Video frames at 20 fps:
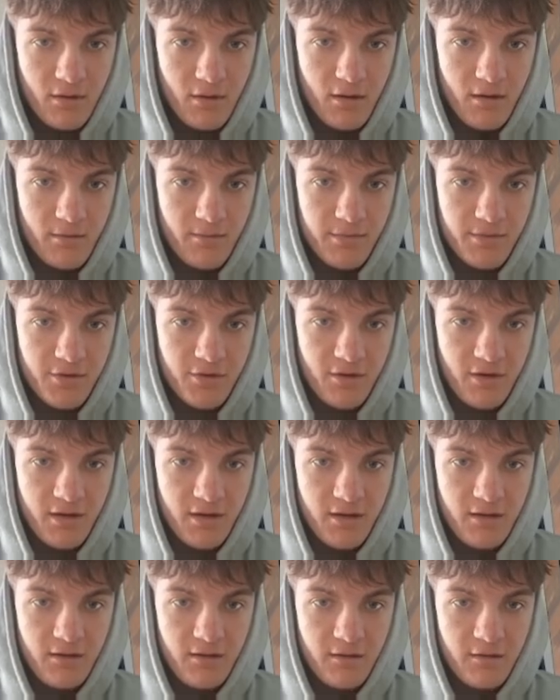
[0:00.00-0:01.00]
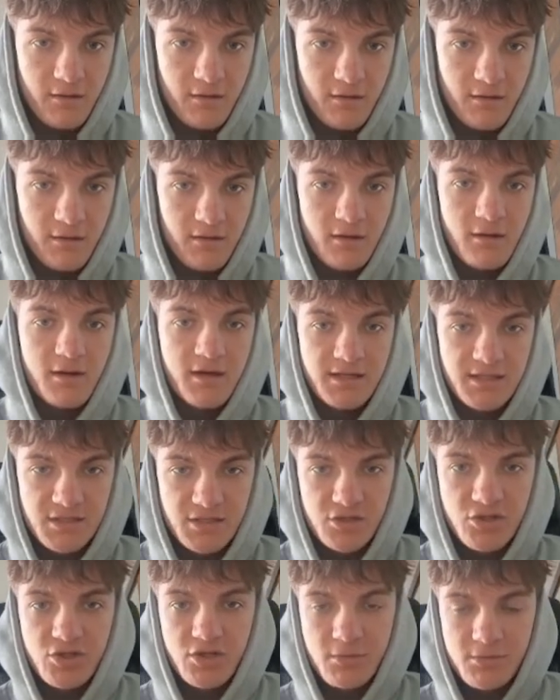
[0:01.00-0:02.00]
Uptrend. Nice.
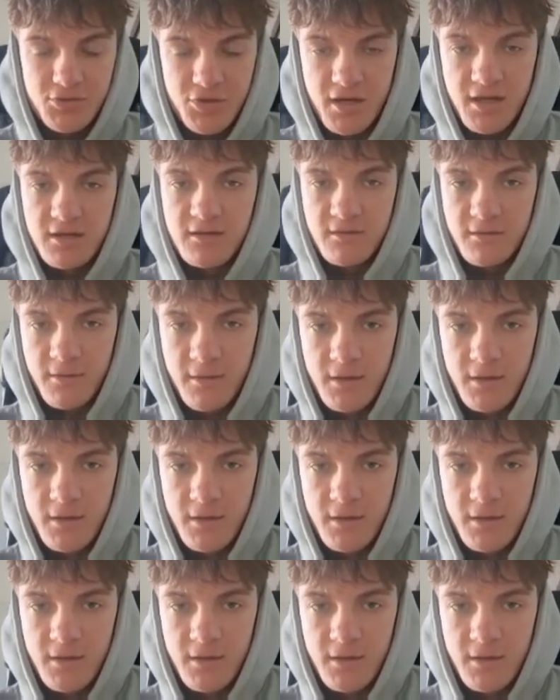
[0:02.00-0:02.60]
Good uptrend.